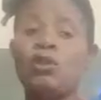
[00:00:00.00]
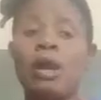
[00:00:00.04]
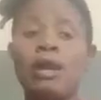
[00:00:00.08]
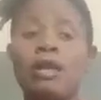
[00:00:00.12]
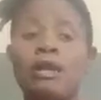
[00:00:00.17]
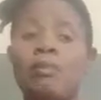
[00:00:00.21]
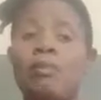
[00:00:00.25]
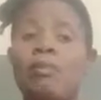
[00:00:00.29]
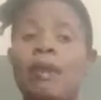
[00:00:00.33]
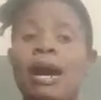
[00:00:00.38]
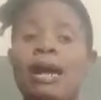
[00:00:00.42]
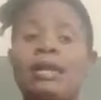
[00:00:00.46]
you are
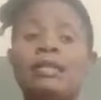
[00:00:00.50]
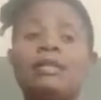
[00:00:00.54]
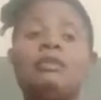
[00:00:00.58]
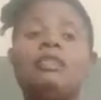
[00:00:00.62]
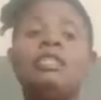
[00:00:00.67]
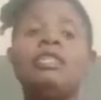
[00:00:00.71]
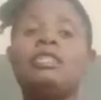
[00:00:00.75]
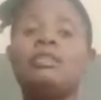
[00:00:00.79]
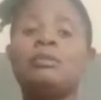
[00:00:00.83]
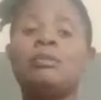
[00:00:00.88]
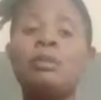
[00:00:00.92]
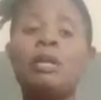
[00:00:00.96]
a
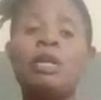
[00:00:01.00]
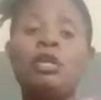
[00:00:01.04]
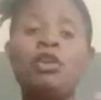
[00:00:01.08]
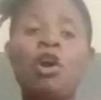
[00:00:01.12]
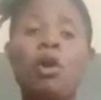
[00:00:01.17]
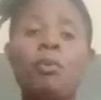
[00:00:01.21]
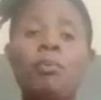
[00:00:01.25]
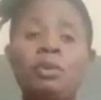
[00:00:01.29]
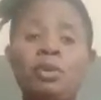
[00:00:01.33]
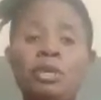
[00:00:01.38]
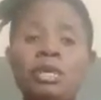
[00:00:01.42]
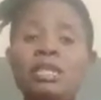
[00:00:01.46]
man, it may
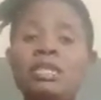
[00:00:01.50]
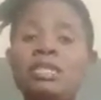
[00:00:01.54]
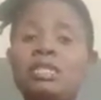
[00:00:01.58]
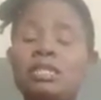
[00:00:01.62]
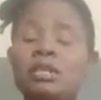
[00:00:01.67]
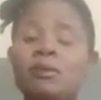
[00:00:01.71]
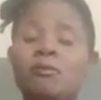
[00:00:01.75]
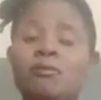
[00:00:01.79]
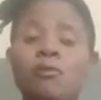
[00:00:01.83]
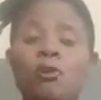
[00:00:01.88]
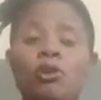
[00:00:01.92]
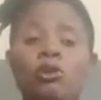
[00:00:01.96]
not be
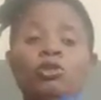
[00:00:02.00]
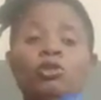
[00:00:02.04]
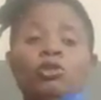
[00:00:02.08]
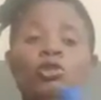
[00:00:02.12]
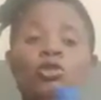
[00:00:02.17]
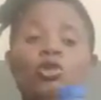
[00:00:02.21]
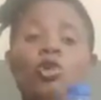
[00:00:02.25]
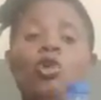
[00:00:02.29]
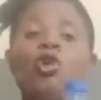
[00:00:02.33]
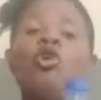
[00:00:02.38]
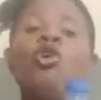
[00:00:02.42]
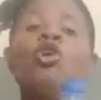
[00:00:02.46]
easy for you
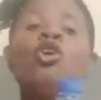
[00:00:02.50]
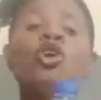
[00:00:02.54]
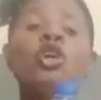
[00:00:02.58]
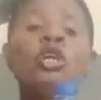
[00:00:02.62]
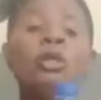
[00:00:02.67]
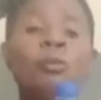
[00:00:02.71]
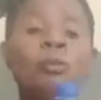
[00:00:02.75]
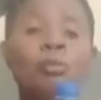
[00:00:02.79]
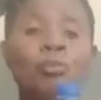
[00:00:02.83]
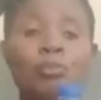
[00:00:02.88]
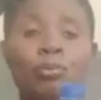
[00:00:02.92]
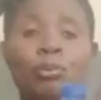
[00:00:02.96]
to
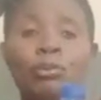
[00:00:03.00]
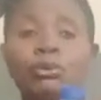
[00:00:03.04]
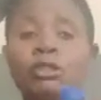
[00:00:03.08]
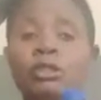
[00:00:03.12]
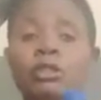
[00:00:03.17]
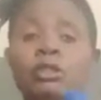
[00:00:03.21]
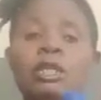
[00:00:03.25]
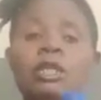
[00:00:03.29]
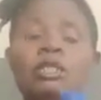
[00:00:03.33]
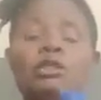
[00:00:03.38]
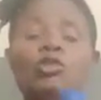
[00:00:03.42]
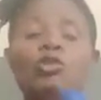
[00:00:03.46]
put
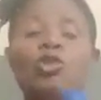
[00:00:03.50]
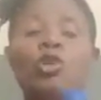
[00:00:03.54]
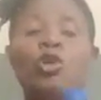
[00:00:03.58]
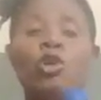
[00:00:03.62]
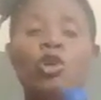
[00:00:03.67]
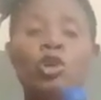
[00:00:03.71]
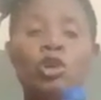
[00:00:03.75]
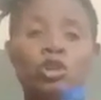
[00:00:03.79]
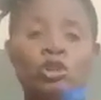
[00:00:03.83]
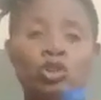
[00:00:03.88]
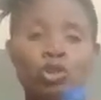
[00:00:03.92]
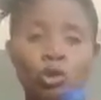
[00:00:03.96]

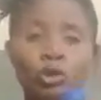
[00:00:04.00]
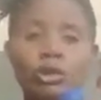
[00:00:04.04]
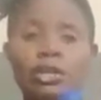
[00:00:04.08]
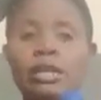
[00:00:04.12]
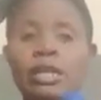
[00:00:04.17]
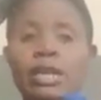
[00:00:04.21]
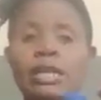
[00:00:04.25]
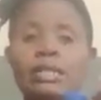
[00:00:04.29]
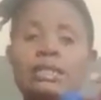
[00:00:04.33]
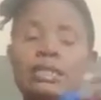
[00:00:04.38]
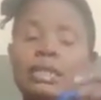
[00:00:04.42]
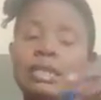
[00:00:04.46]
to
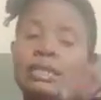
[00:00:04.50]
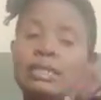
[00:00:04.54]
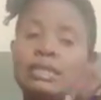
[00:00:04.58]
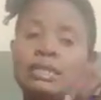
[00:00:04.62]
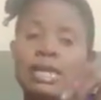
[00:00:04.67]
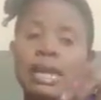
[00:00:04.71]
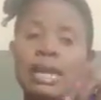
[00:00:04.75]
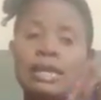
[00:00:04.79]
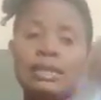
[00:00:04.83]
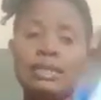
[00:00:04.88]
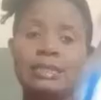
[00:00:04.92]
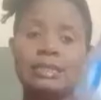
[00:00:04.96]
urinate
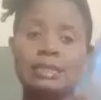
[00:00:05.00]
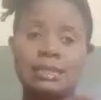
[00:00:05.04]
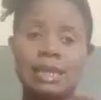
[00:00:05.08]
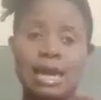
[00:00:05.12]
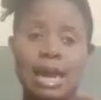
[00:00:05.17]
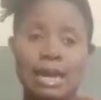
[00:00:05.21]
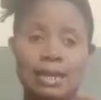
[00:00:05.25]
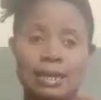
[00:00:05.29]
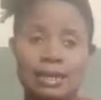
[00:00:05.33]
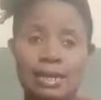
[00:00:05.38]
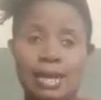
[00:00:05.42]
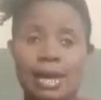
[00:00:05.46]
inside this
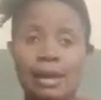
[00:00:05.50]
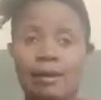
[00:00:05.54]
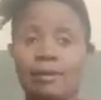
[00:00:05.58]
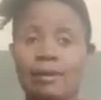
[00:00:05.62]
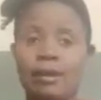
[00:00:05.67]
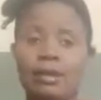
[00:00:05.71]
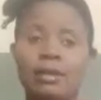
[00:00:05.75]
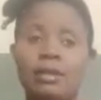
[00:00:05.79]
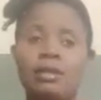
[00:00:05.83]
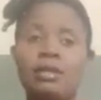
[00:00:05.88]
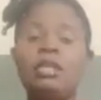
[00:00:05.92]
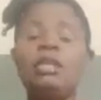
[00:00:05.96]
can
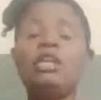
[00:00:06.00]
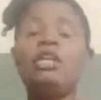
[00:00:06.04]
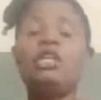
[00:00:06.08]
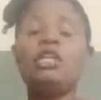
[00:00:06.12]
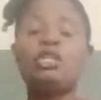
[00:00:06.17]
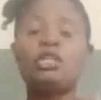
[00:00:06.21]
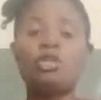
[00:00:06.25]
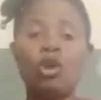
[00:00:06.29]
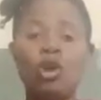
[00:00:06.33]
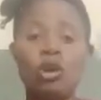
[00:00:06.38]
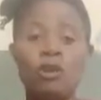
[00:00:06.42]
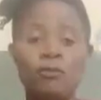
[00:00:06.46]
directly.
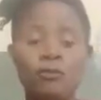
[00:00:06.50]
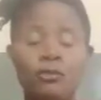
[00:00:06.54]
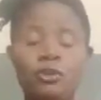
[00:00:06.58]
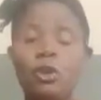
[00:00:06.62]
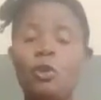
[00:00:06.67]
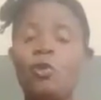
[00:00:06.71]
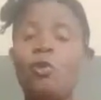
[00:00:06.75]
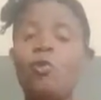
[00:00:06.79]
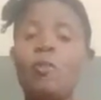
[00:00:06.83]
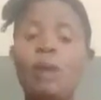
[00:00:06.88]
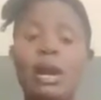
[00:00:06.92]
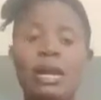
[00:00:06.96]
So if
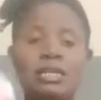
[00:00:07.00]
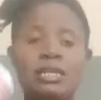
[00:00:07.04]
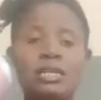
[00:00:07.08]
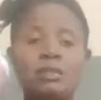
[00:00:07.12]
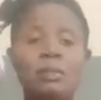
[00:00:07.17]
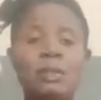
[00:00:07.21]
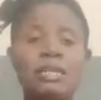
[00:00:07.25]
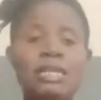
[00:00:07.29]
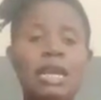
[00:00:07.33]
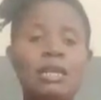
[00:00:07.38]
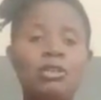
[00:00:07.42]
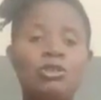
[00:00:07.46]
you're a woman, it's
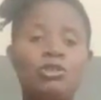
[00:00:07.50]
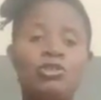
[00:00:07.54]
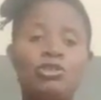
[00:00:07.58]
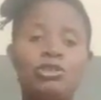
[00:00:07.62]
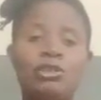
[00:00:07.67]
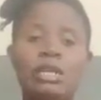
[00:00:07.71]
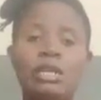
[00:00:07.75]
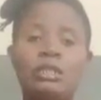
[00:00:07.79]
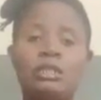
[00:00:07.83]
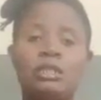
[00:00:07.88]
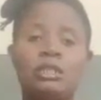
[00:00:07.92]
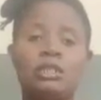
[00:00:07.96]
better you
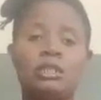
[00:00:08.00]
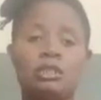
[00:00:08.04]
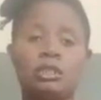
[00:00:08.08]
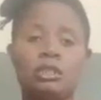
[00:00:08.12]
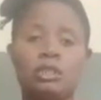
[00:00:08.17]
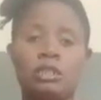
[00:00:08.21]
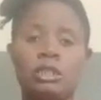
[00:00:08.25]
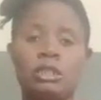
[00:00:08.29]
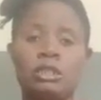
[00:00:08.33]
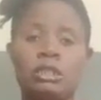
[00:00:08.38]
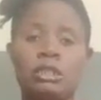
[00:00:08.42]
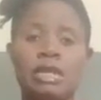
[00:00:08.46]
urinate it
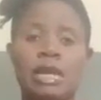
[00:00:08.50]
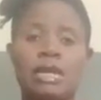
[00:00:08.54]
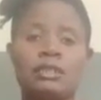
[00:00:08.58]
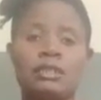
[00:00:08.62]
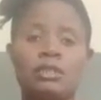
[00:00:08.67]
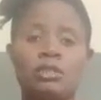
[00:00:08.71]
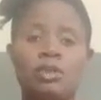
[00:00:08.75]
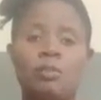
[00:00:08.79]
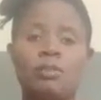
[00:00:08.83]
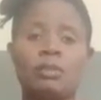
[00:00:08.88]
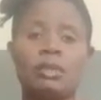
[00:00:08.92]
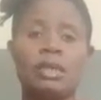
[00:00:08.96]
inside
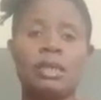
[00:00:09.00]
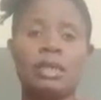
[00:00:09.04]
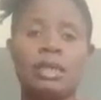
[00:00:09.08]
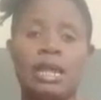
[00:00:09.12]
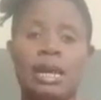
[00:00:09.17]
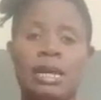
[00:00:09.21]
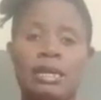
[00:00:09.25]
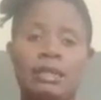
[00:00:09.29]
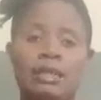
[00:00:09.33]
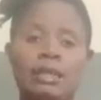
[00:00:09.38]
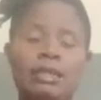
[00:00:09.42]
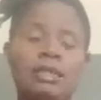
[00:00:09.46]
something
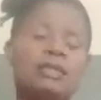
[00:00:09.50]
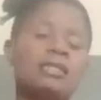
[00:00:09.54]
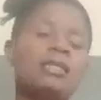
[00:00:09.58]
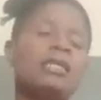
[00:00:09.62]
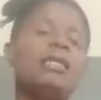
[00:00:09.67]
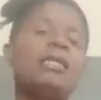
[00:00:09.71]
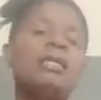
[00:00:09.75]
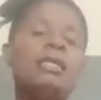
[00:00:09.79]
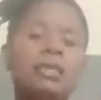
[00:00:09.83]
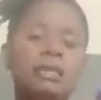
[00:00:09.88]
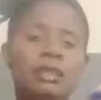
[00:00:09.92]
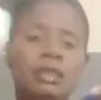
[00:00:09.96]
like this
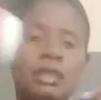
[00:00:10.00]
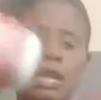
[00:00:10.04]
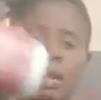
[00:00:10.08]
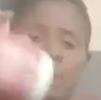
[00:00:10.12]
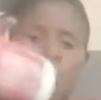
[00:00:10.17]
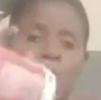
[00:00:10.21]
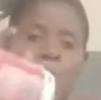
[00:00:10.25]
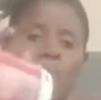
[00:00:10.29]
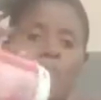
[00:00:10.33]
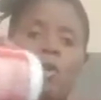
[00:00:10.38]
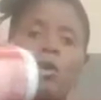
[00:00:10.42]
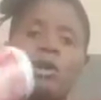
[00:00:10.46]

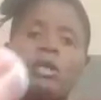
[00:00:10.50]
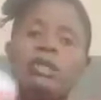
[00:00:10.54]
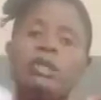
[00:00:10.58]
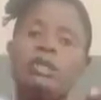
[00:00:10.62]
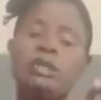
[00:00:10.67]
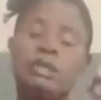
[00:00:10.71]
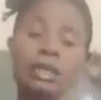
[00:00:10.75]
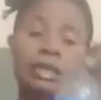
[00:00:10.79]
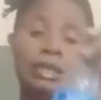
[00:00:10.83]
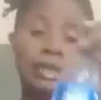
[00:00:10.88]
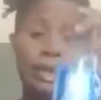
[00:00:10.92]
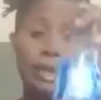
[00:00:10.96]
then pour it
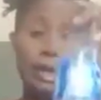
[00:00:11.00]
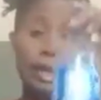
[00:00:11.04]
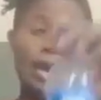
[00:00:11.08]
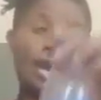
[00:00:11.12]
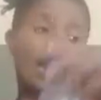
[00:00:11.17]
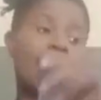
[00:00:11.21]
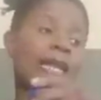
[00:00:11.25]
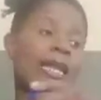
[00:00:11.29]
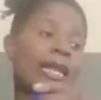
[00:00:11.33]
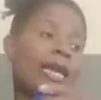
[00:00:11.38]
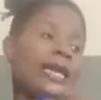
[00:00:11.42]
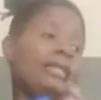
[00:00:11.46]
in a
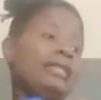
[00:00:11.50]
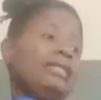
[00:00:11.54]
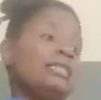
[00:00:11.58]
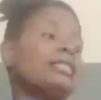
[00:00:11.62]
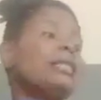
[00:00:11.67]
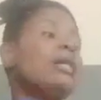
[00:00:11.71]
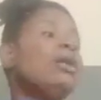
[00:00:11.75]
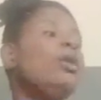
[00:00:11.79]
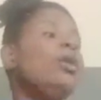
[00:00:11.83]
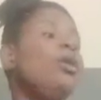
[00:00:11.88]
can like this.